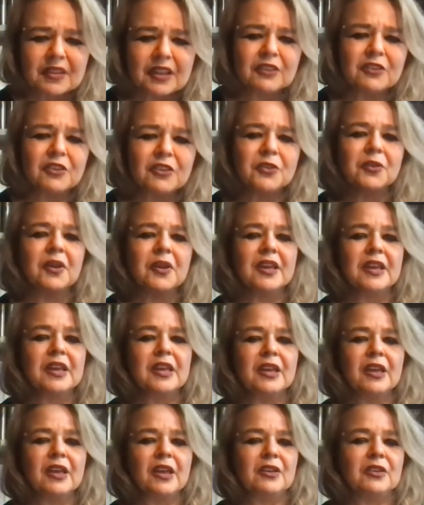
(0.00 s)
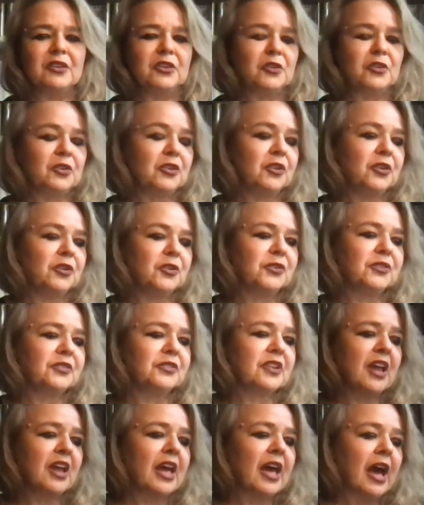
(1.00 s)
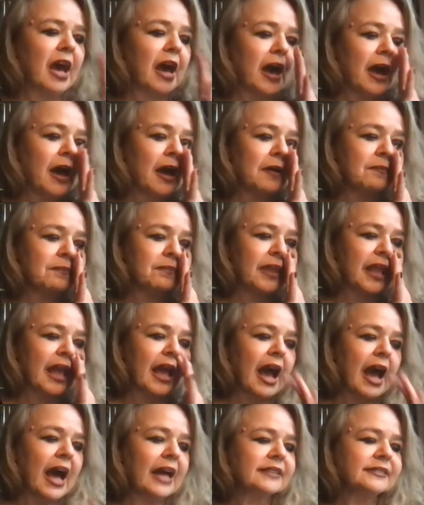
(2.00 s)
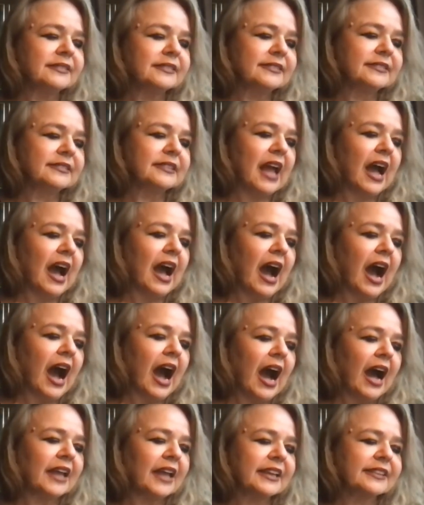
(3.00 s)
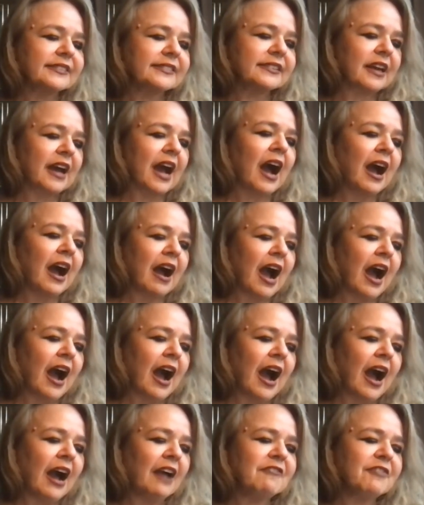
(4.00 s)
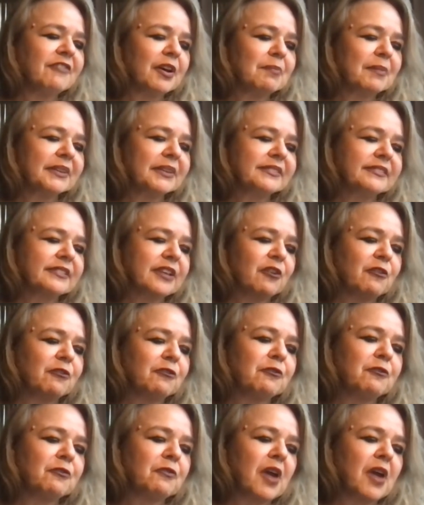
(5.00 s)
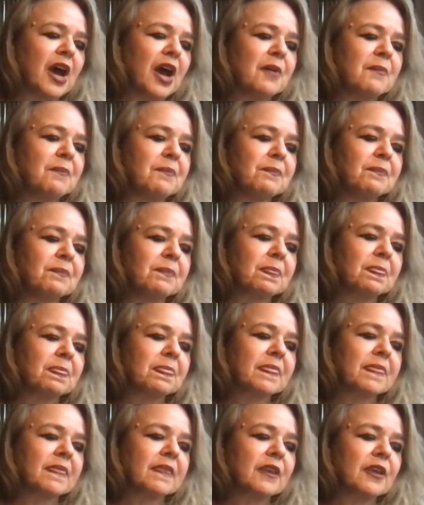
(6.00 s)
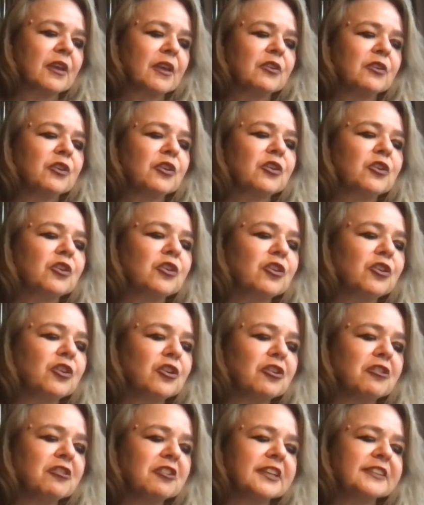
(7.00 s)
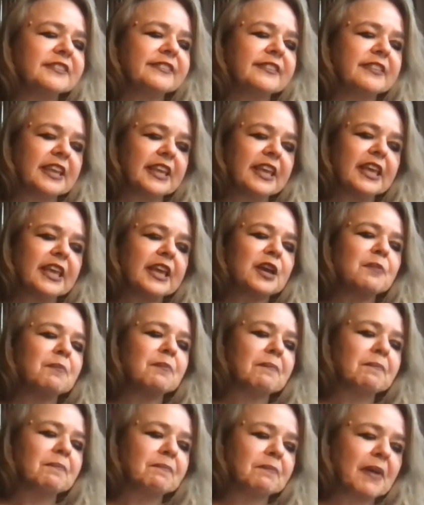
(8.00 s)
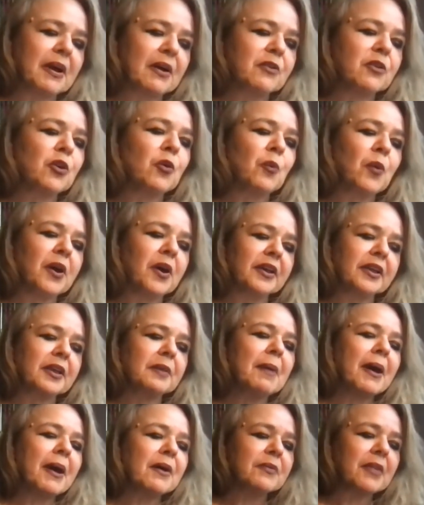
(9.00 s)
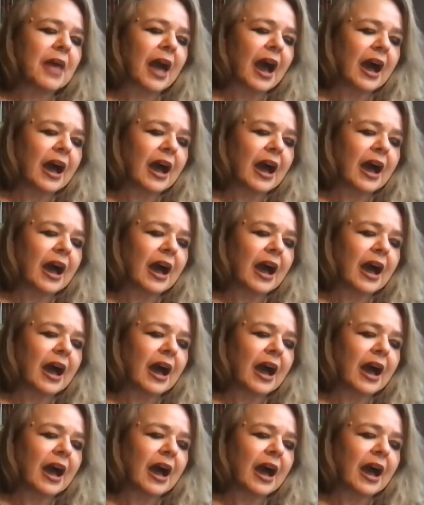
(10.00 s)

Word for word: you you used um and I guess I, I found myself um curious thinking about your work about